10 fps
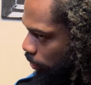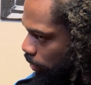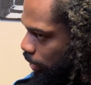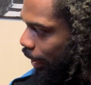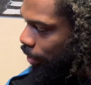
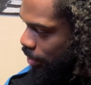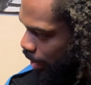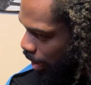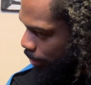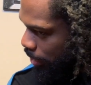take your
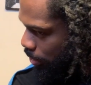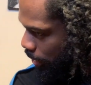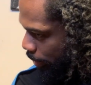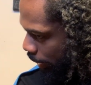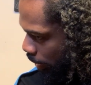time and do your
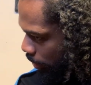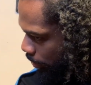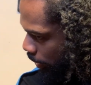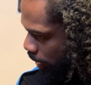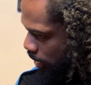braid out,
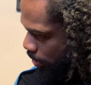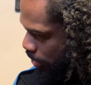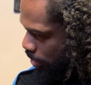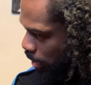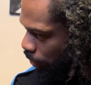because once you
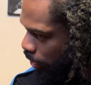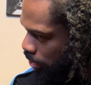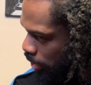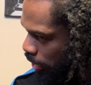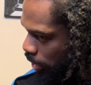start
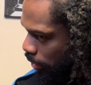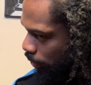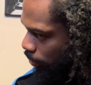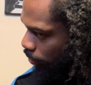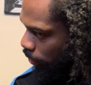rushing,
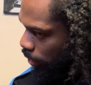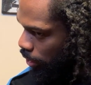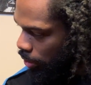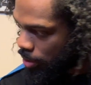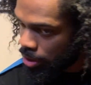you
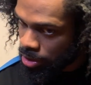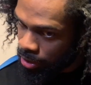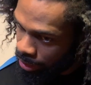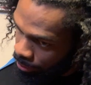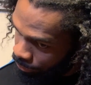know, it's going to start
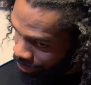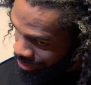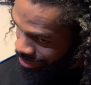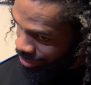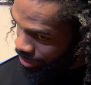getting
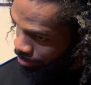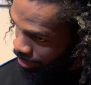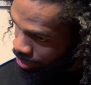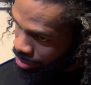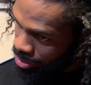frizzy,
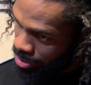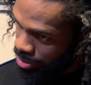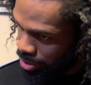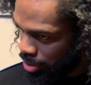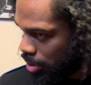because
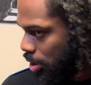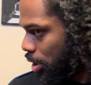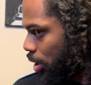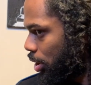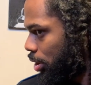
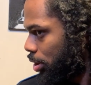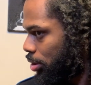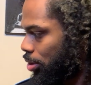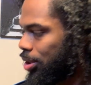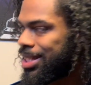you
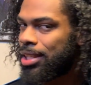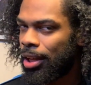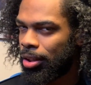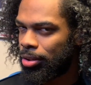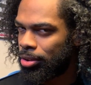know, you can
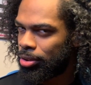tell